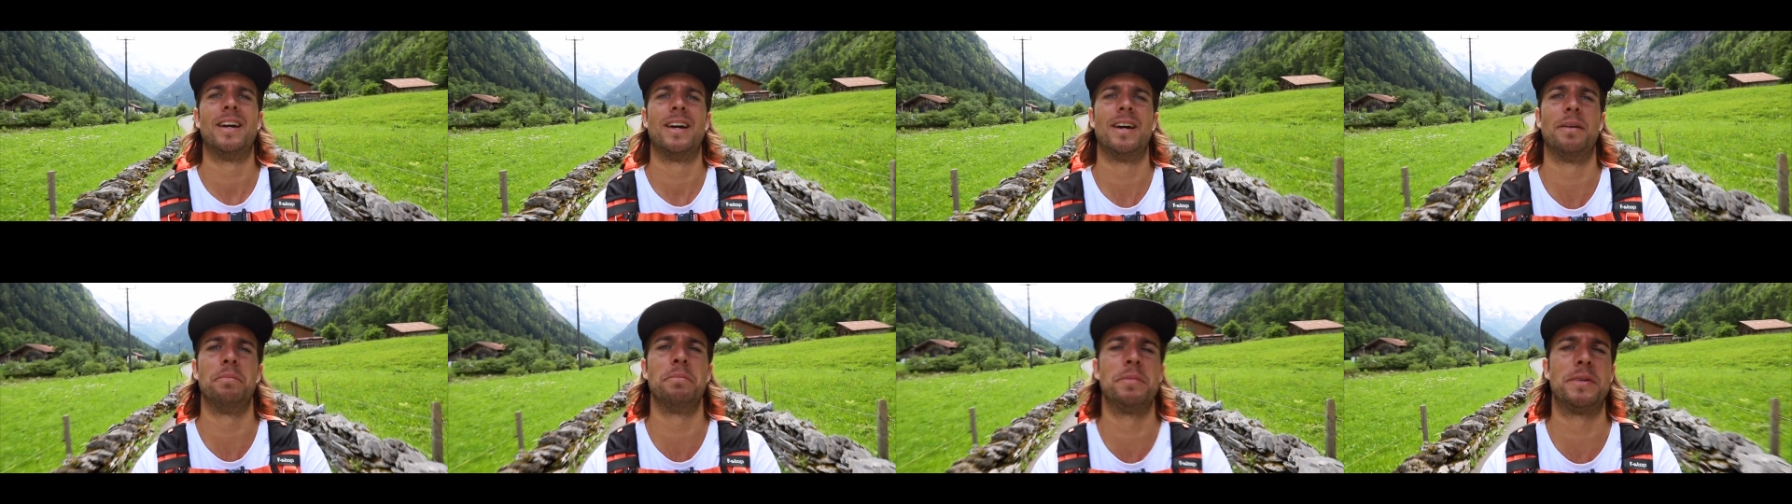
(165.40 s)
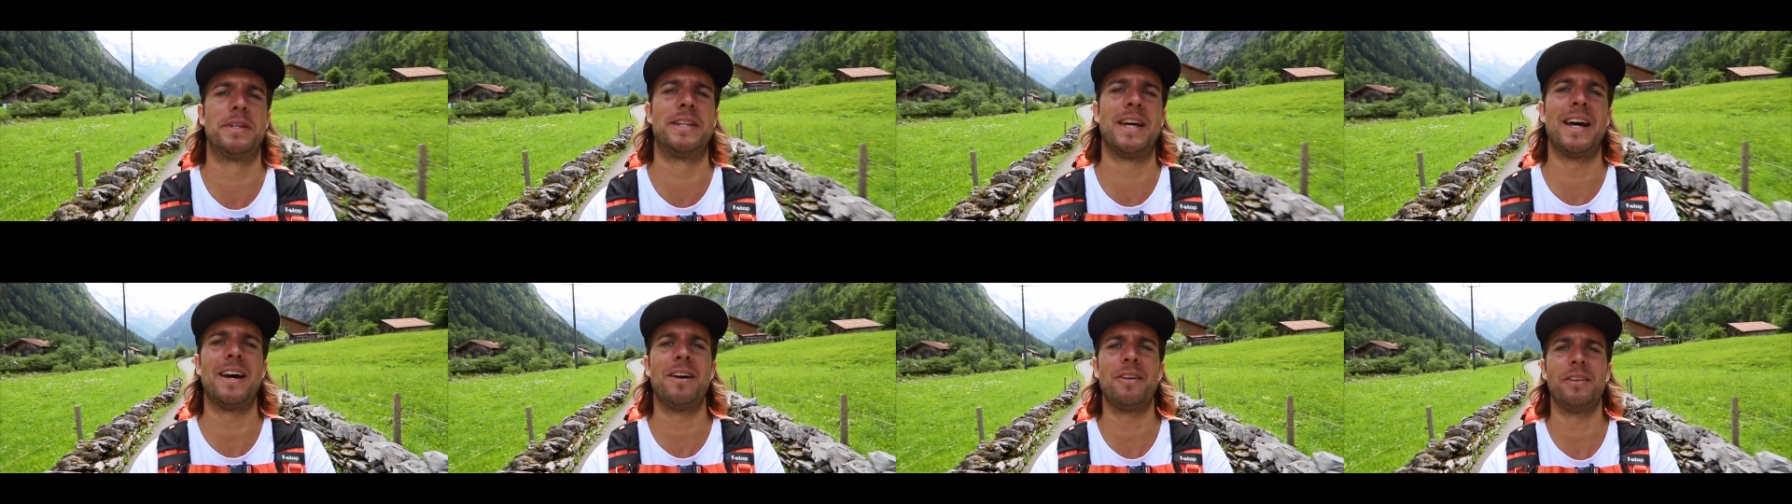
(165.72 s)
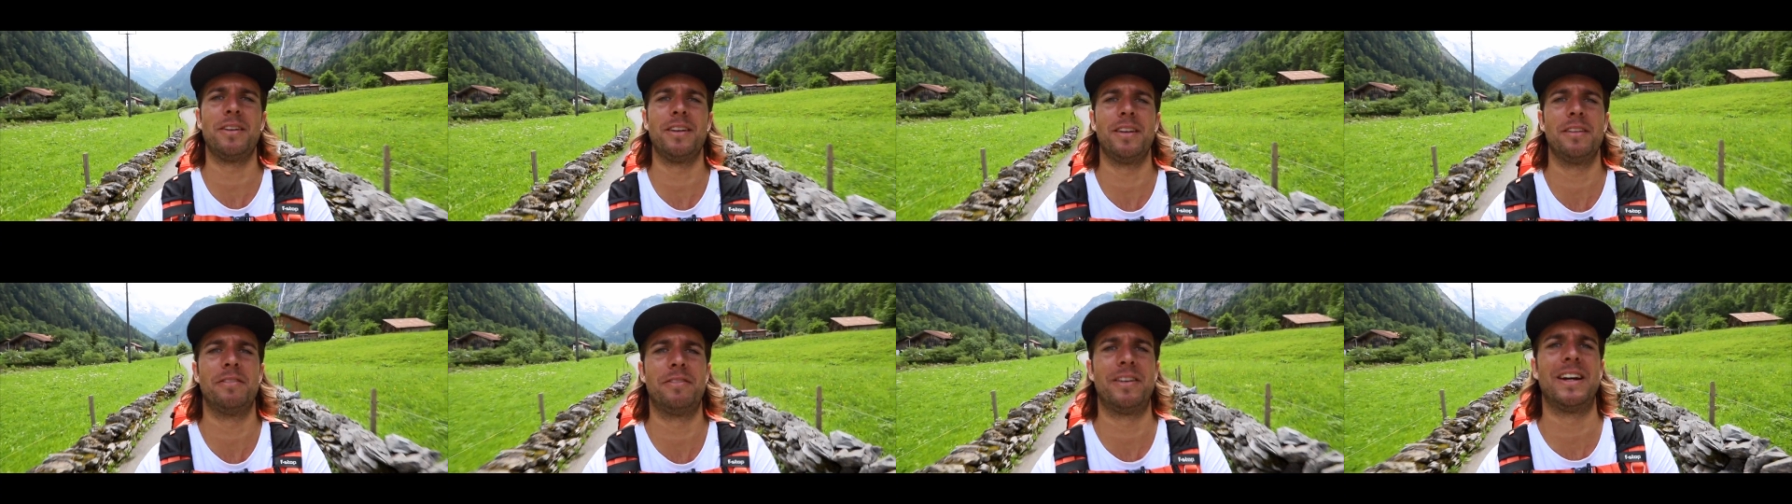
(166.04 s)
I'm
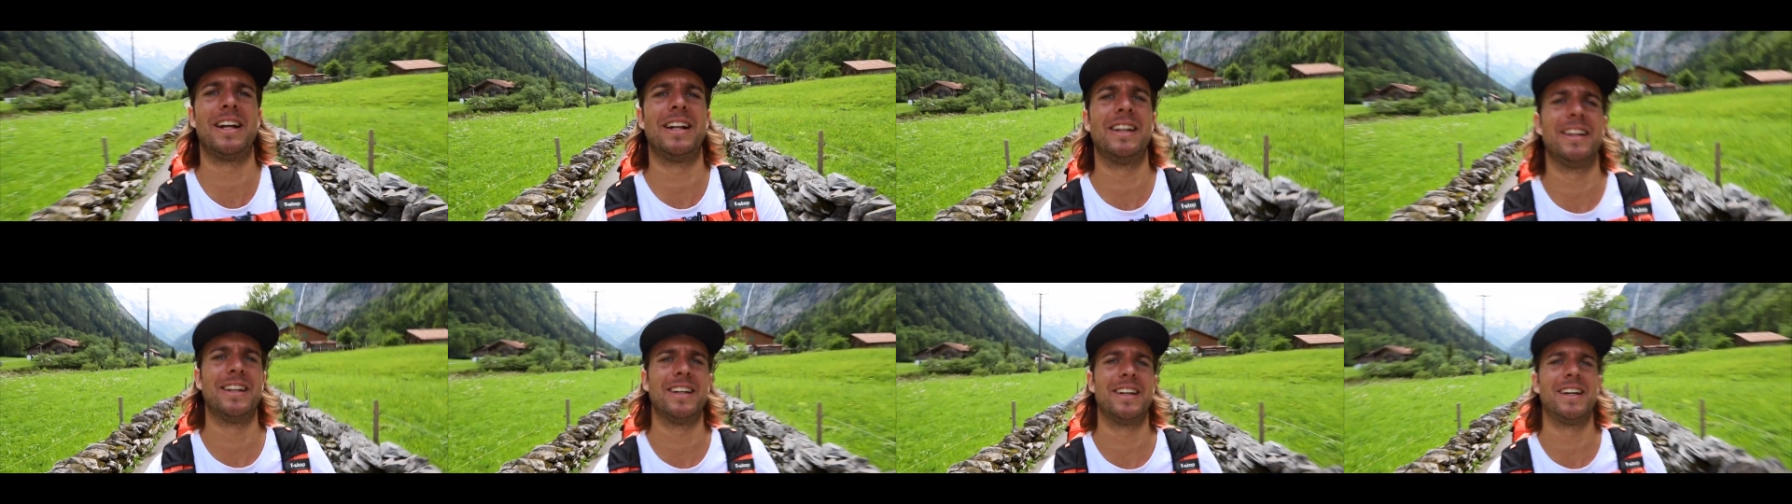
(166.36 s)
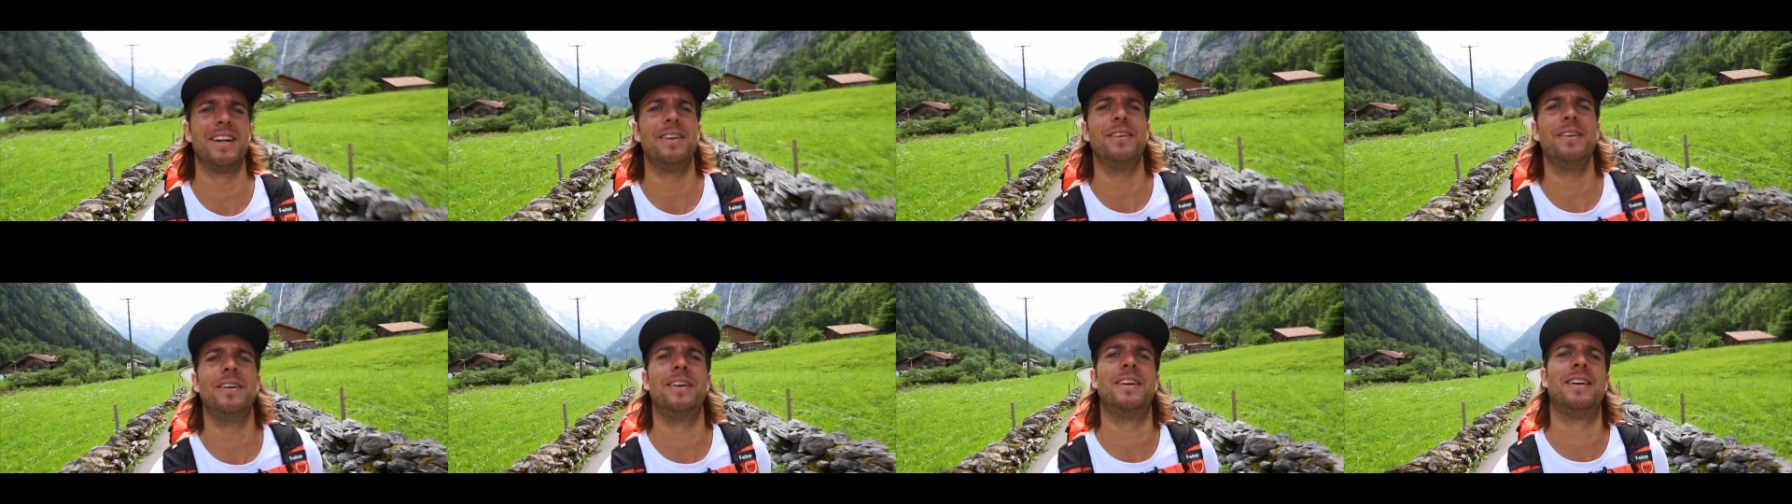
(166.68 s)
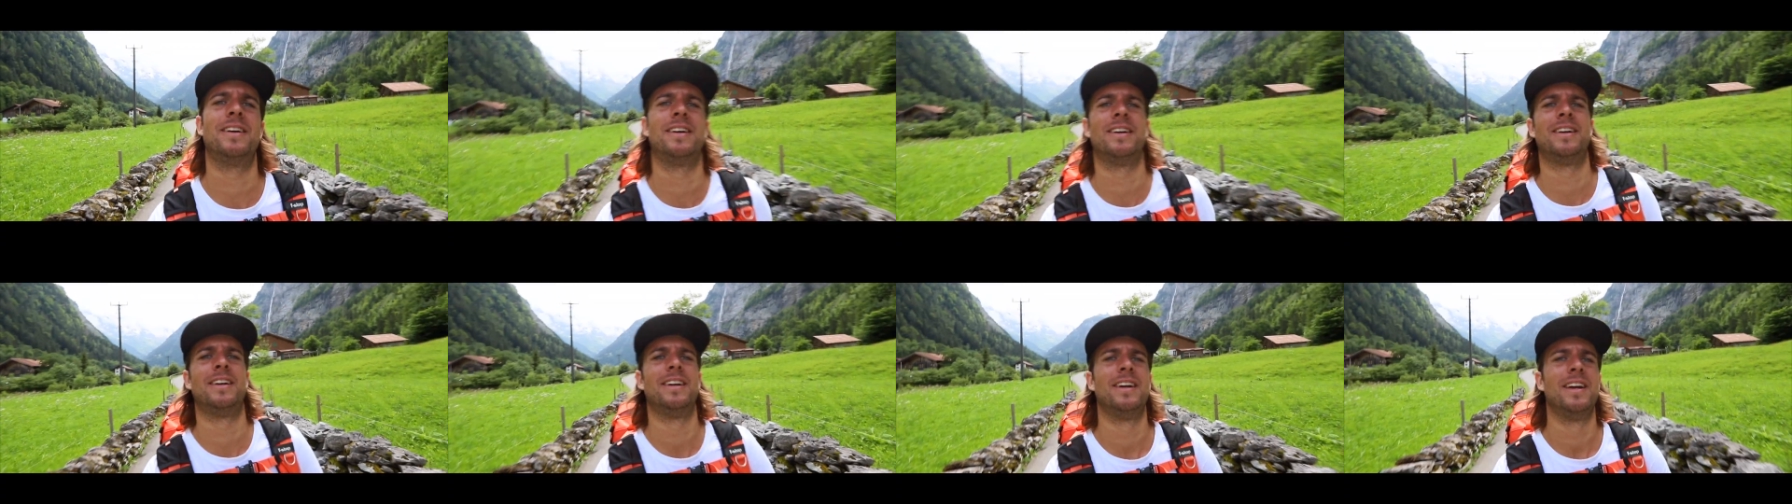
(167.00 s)
down in the valley now
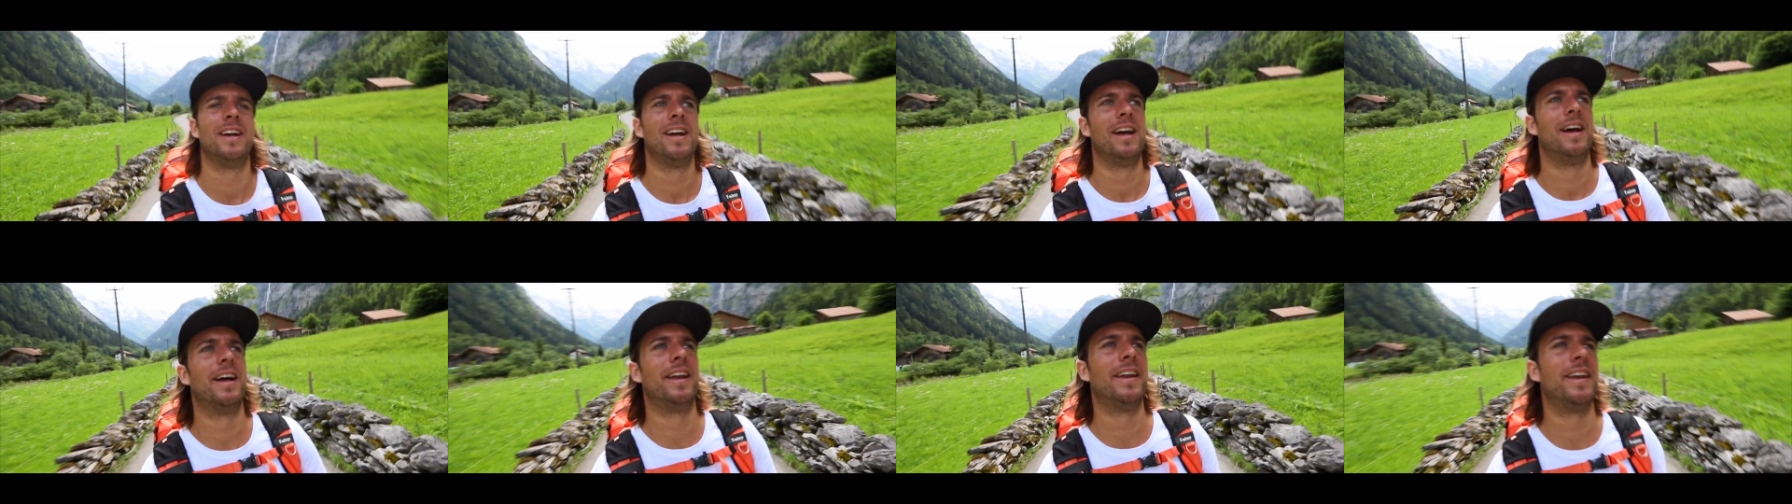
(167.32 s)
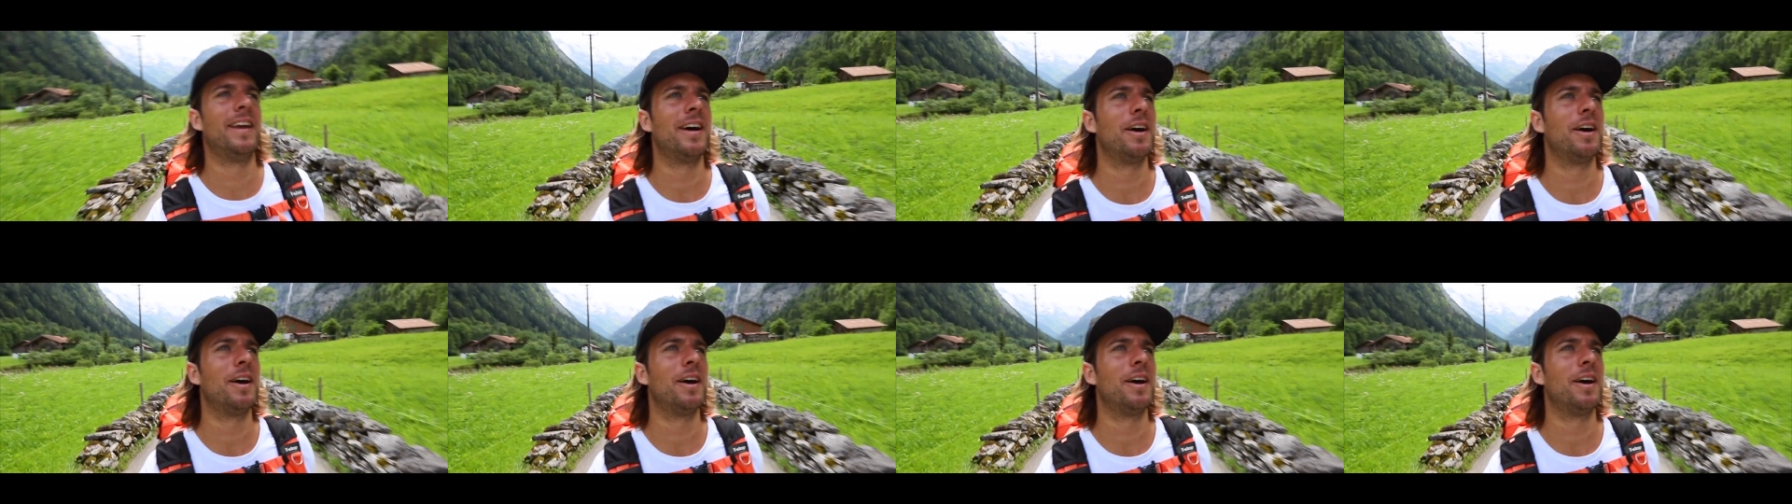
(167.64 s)
and